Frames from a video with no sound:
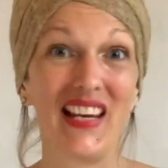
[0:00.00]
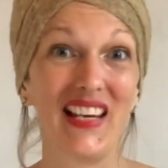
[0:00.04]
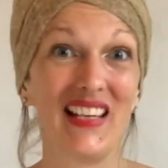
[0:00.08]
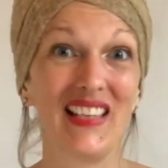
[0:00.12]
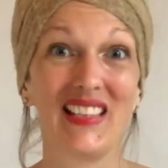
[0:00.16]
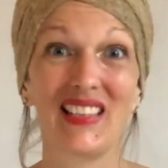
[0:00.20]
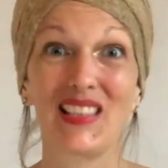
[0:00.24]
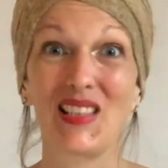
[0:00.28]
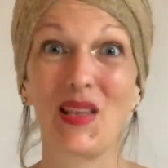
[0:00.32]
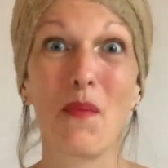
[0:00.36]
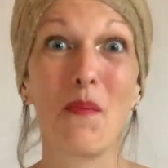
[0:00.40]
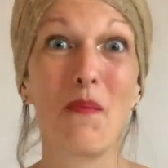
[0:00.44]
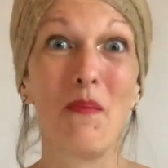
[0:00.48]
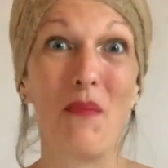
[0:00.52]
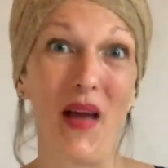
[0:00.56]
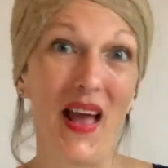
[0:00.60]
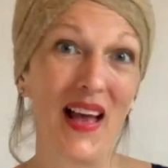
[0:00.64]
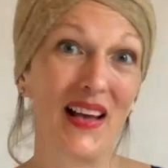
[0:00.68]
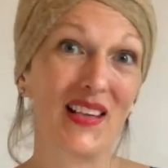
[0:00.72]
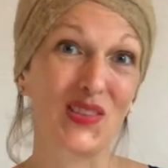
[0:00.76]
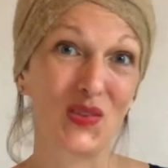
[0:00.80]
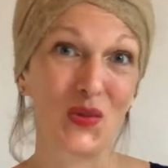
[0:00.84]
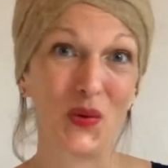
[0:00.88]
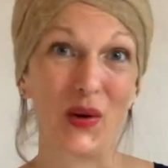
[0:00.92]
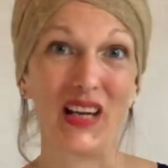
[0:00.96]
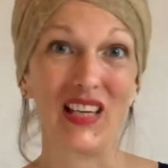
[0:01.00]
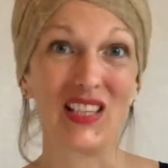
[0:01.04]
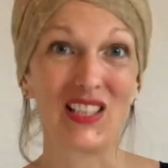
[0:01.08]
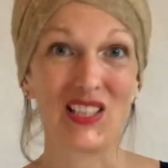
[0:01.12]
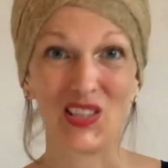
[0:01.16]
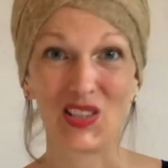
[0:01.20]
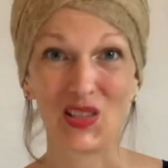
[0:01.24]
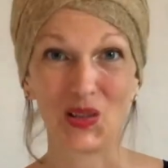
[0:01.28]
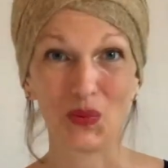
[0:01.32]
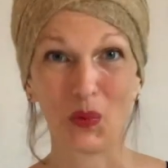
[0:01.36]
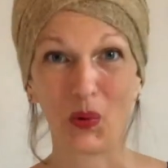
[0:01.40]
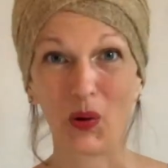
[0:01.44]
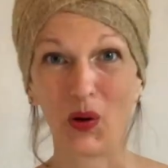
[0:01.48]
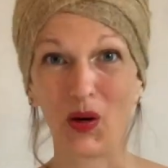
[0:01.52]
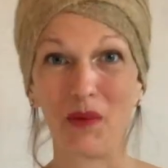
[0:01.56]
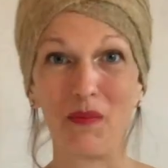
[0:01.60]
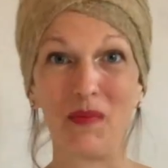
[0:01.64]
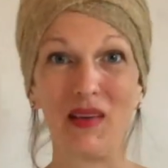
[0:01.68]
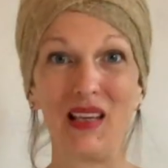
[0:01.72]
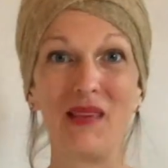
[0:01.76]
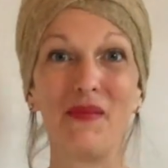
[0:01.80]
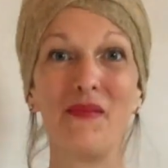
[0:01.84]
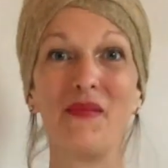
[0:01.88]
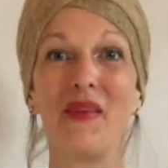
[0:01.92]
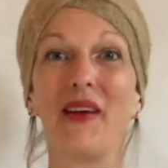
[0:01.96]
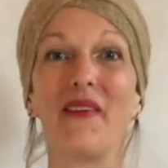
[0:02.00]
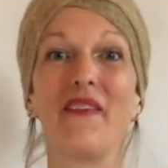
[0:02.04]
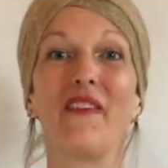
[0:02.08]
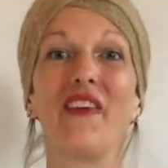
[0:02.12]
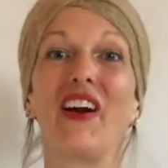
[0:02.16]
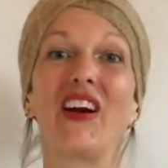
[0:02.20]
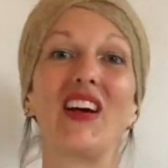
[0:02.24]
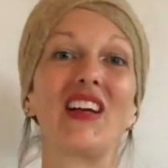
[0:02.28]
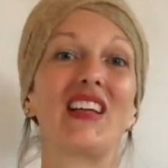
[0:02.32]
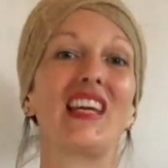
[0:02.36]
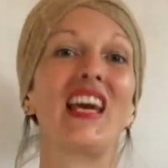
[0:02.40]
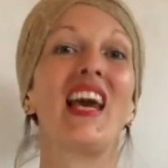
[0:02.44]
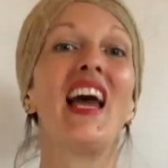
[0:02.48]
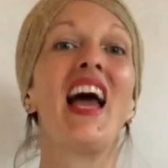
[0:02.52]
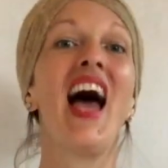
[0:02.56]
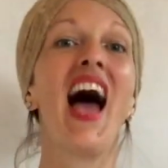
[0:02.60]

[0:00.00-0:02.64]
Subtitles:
It's the best way to support me in my work.